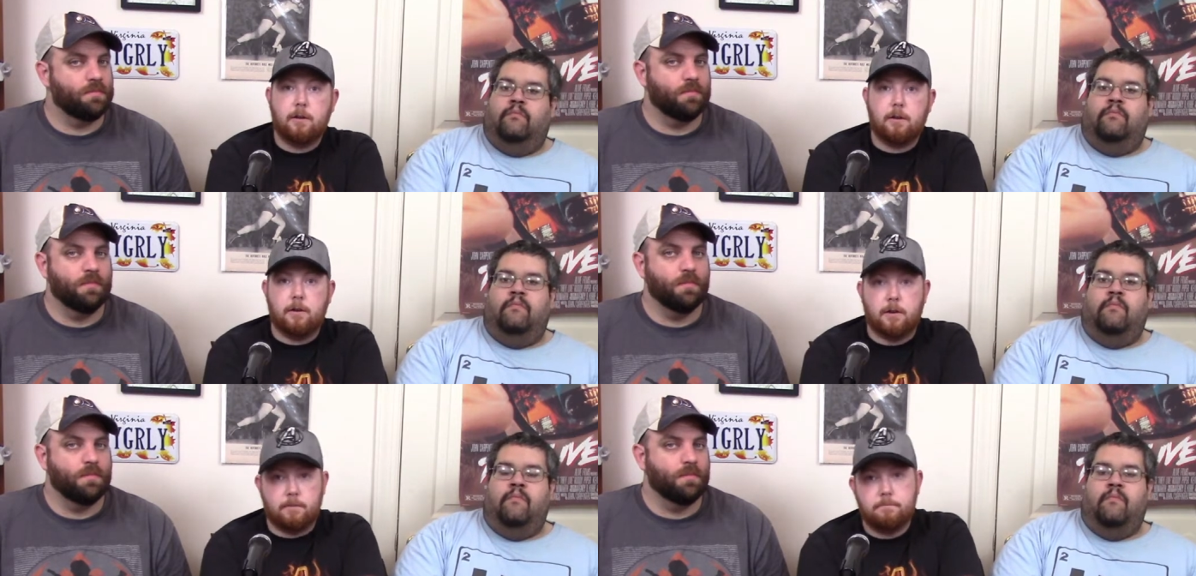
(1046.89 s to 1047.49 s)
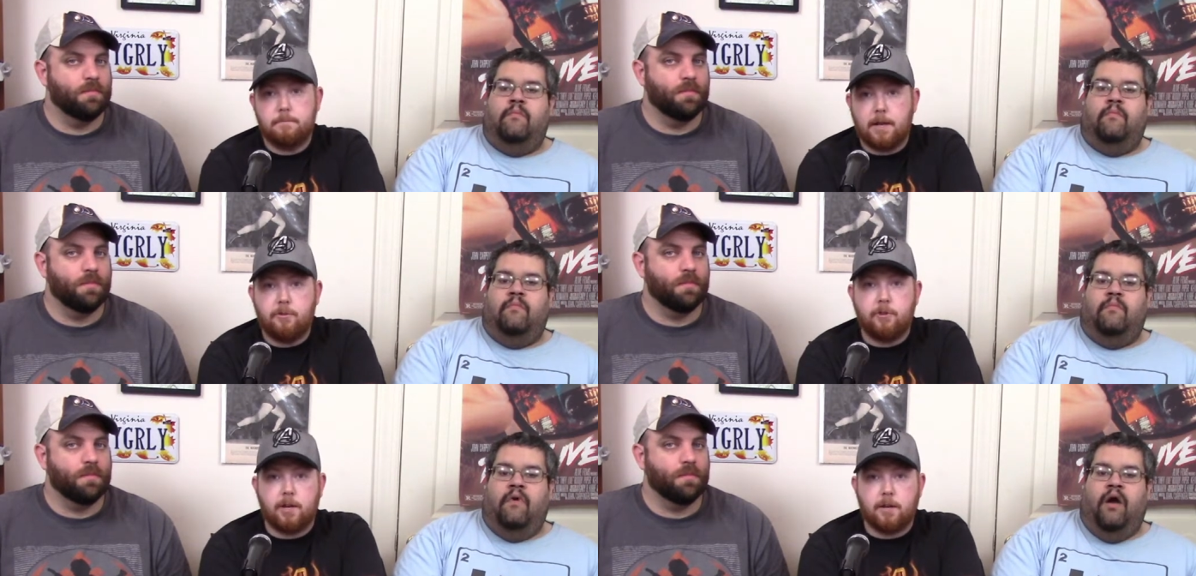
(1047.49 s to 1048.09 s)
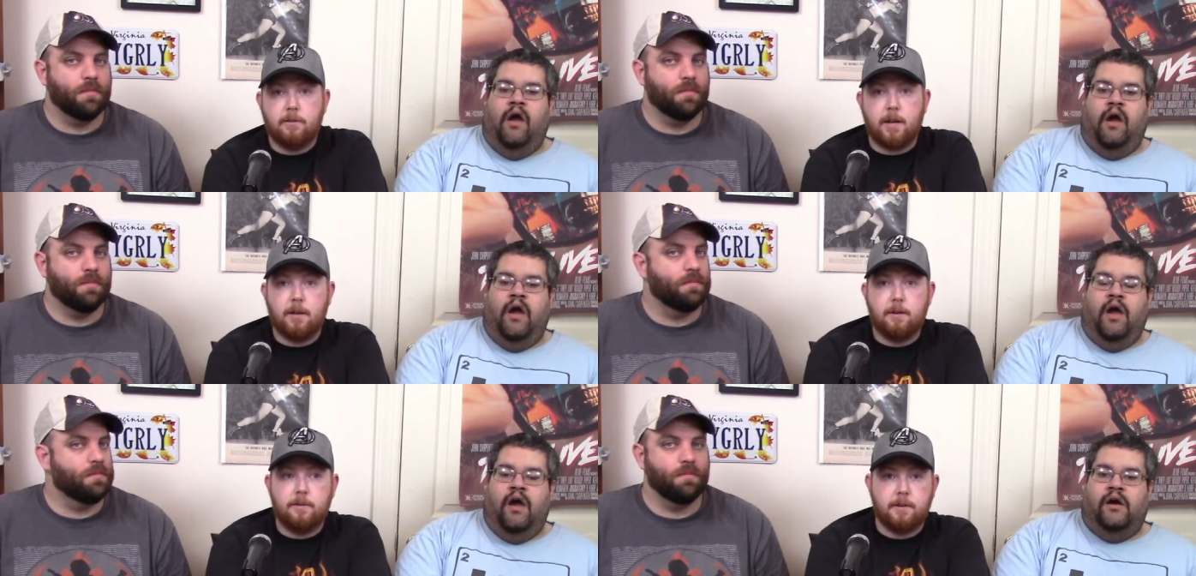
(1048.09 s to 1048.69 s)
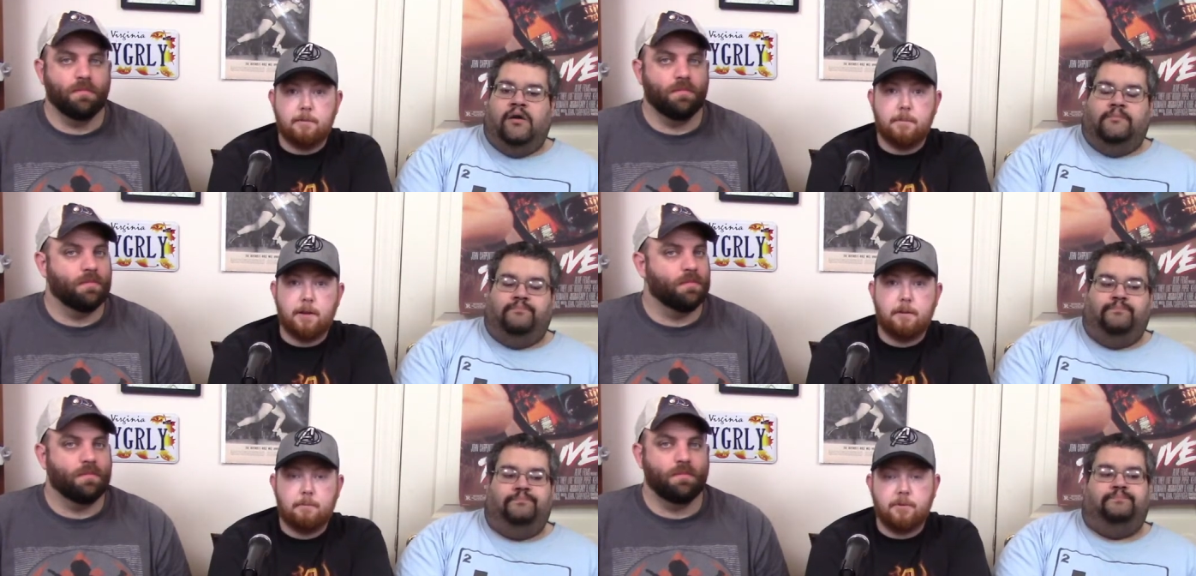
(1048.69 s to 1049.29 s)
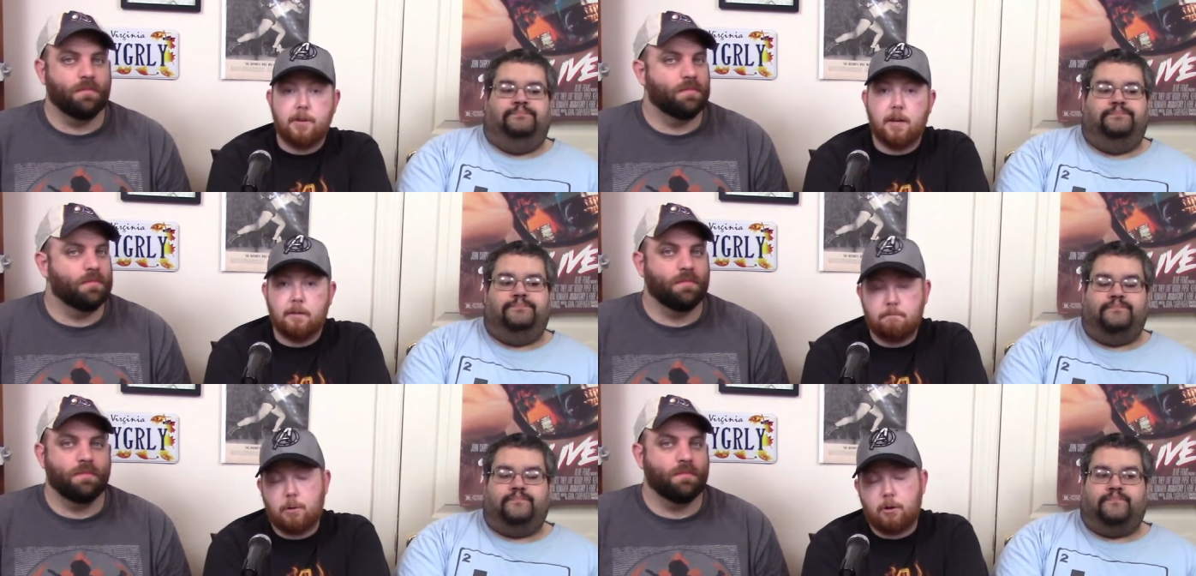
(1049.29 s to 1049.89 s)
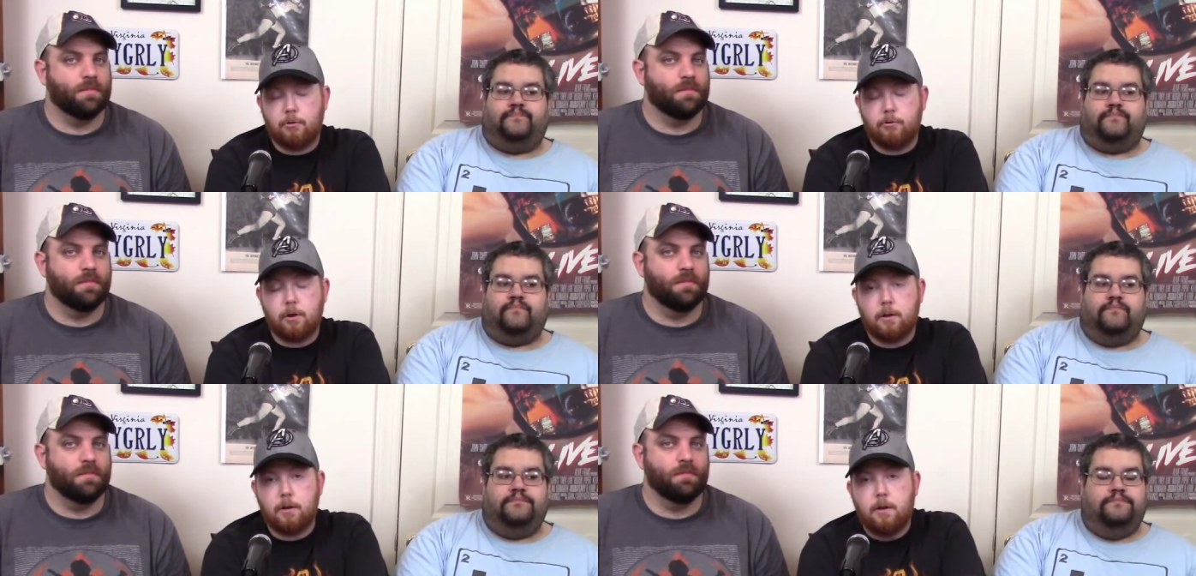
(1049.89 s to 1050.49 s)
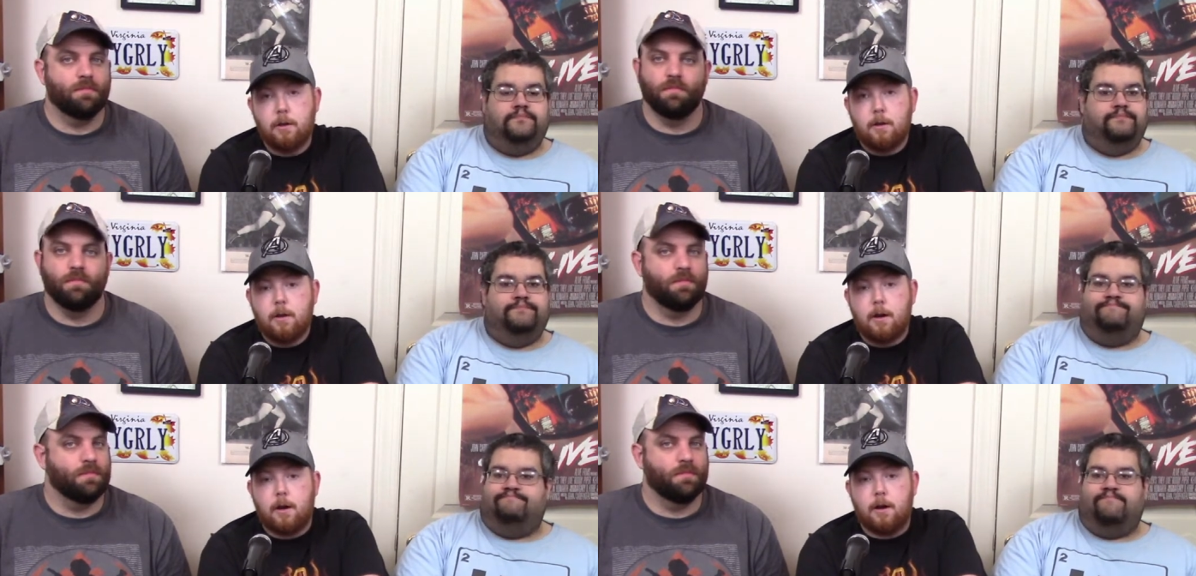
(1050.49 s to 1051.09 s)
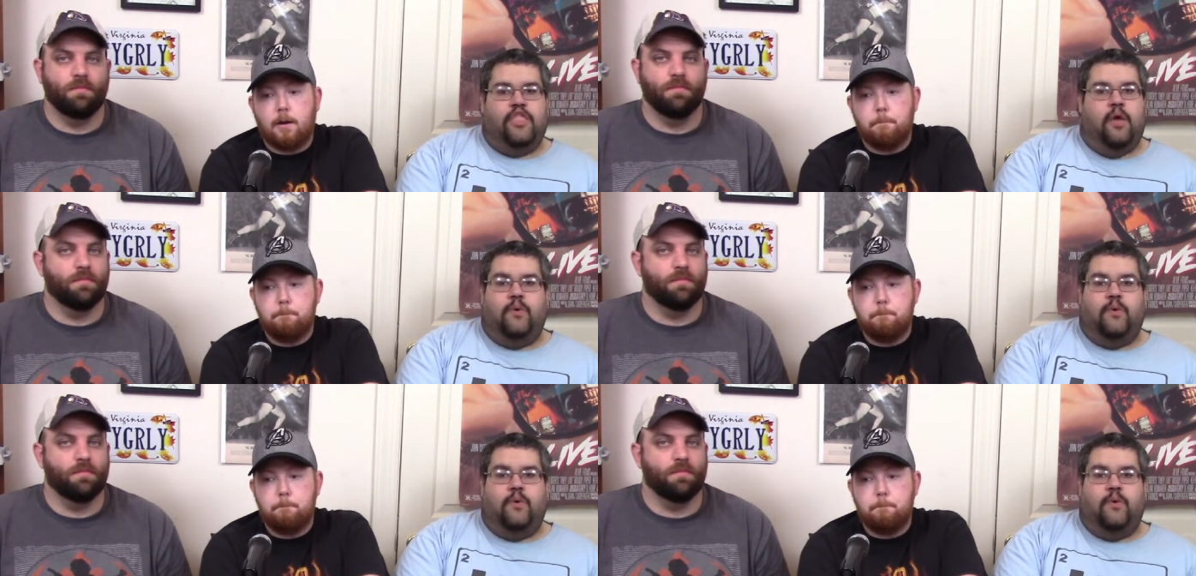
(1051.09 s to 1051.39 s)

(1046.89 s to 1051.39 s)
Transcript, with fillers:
Speaker 1: Uh, yeah, he's shaking his head. I see him there. Once again, Paul is wrong. Um,